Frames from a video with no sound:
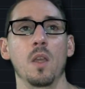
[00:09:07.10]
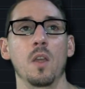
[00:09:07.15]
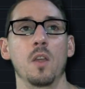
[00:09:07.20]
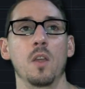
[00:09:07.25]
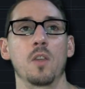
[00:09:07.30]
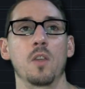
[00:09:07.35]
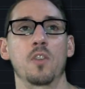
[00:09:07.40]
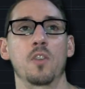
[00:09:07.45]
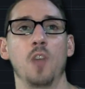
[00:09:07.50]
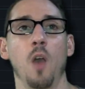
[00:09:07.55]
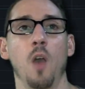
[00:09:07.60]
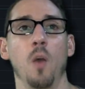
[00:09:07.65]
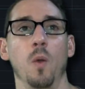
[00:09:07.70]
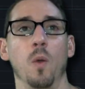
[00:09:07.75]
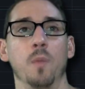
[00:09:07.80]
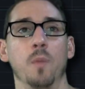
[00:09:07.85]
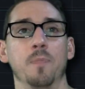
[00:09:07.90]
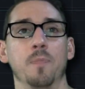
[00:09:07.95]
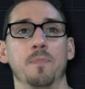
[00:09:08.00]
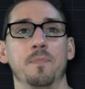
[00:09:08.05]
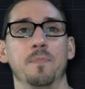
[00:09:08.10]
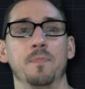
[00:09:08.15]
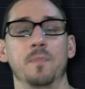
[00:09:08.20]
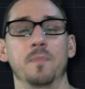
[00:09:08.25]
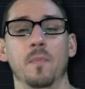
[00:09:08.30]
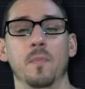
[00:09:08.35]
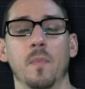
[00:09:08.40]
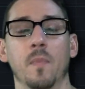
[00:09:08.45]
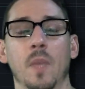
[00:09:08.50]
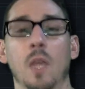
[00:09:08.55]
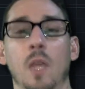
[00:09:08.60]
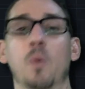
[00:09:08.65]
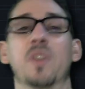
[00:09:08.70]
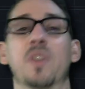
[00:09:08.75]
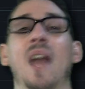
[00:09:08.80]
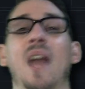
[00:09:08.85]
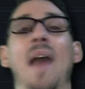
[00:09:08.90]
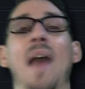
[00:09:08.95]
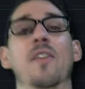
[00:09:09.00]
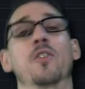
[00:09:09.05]
So, it was
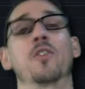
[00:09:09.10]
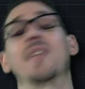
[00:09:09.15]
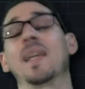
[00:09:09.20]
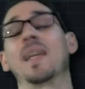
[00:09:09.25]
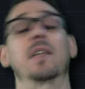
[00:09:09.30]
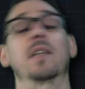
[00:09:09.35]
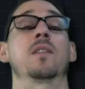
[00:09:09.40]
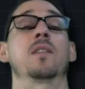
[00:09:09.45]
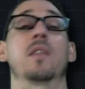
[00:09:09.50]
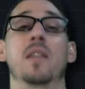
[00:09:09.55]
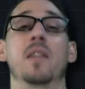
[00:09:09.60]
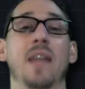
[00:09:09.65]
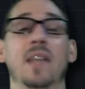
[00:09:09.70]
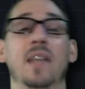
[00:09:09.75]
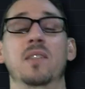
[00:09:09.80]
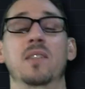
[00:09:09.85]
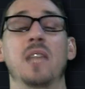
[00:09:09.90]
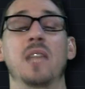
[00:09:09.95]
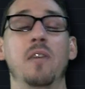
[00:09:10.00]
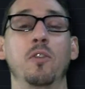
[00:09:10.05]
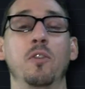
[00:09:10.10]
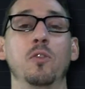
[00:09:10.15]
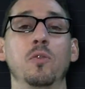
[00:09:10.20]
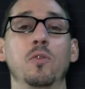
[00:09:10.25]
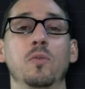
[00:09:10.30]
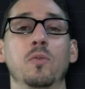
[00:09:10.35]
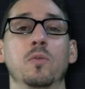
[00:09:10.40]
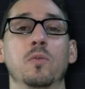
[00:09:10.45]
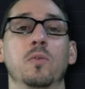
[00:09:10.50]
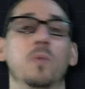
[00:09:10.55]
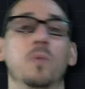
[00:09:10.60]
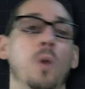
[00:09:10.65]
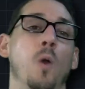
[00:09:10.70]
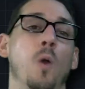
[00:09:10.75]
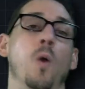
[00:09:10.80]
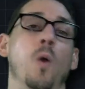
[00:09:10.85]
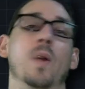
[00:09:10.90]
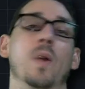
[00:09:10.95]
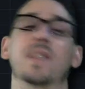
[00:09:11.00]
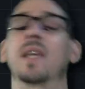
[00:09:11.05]
either take it to the next level
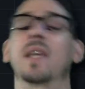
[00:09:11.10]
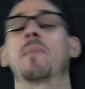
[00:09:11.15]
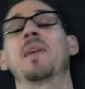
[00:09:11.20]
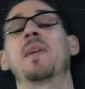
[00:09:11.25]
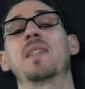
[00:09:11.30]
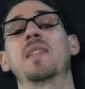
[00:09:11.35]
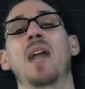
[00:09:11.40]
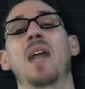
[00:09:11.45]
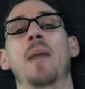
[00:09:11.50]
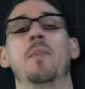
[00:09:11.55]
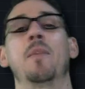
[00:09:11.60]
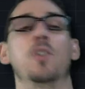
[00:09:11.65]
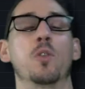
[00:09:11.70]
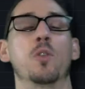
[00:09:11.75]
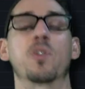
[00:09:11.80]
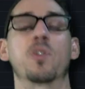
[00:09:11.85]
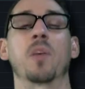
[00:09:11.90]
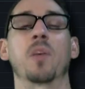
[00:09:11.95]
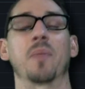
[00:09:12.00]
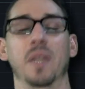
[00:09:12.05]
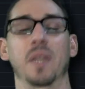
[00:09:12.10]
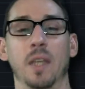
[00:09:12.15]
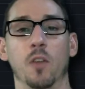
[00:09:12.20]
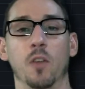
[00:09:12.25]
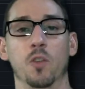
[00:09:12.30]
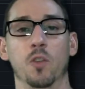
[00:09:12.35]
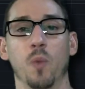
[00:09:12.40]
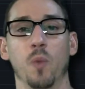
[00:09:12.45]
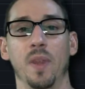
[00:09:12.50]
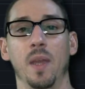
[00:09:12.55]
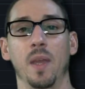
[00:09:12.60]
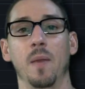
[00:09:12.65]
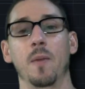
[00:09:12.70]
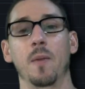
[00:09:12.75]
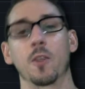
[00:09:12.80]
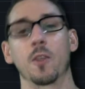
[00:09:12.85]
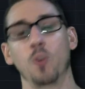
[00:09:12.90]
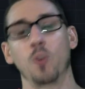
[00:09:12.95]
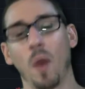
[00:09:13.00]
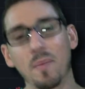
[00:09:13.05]
or take my time and do something else with it.
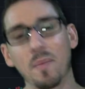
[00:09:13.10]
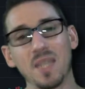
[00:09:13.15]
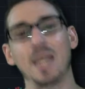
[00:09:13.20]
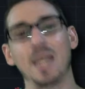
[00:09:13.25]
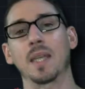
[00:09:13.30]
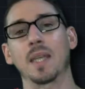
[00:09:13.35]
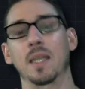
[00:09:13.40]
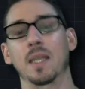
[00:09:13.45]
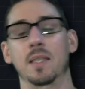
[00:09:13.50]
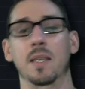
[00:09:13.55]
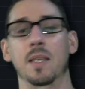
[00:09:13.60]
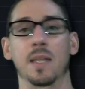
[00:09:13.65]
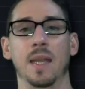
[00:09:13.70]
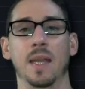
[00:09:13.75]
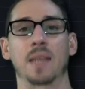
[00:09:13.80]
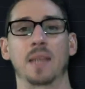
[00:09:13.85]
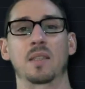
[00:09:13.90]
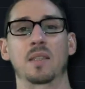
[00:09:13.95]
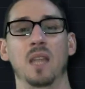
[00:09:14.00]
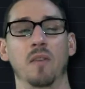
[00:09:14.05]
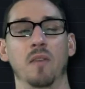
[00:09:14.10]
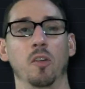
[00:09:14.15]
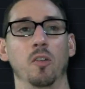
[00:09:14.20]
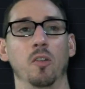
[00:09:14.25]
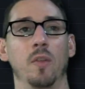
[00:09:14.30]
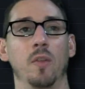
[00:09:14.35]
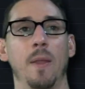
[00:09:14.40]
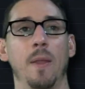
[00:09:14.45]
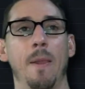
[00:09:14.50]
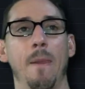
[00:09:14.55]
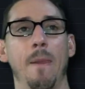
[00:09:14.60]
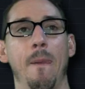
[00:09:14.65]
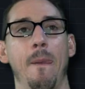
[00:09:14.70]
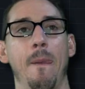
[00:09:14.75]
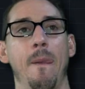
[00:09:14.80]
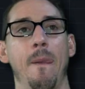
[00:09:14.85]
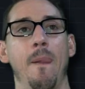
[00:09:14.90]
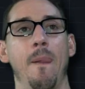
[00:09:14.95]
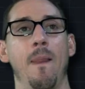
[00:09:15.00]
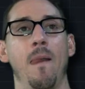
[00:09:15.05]
So I'm taking it to the next level.
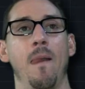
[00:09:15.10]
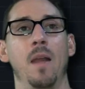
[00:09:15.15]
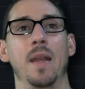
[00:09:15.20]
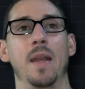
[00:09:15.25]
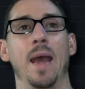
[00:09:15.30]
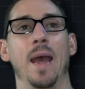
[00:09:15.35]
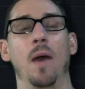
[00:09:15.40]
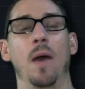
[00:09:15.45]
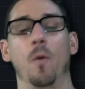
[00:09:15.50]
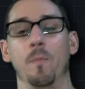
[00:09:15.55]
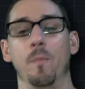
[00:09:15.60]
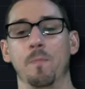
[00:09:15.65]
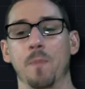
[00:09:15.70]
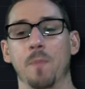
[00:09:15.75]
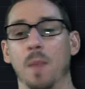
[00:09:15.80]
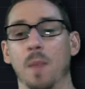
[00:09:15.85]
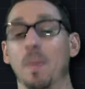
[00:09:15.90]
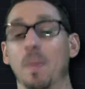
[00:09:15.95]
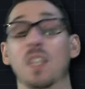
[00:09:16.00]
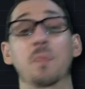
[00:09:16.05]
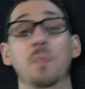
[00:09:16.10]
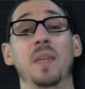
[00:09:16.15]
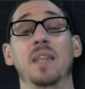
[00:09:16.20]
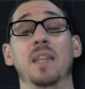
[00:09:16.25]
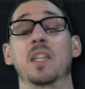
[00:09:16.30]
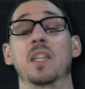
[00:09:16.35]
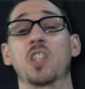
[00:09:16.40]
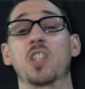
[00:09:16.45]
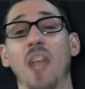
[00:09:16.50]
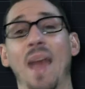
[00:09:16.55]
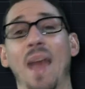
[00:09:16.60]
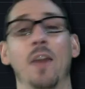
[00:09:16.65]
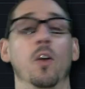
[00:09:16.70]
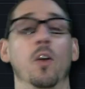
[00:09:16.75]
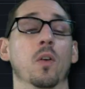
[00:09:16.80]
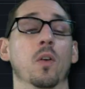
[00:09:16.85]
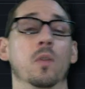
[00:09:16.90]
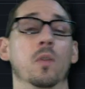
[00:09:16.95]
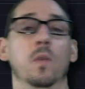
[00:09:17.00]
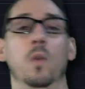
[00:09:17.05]
Now, let me explain the
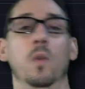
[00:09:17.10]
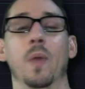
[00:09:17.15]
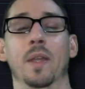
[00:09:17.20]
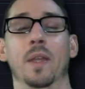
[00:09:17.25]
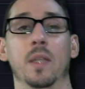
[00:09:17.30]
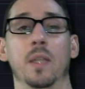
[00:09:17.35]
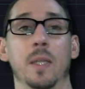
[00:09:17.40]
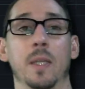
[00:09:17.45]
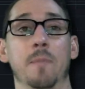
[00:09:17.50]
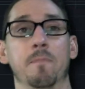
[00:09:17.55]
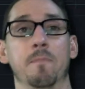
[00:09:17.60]
channel quickly.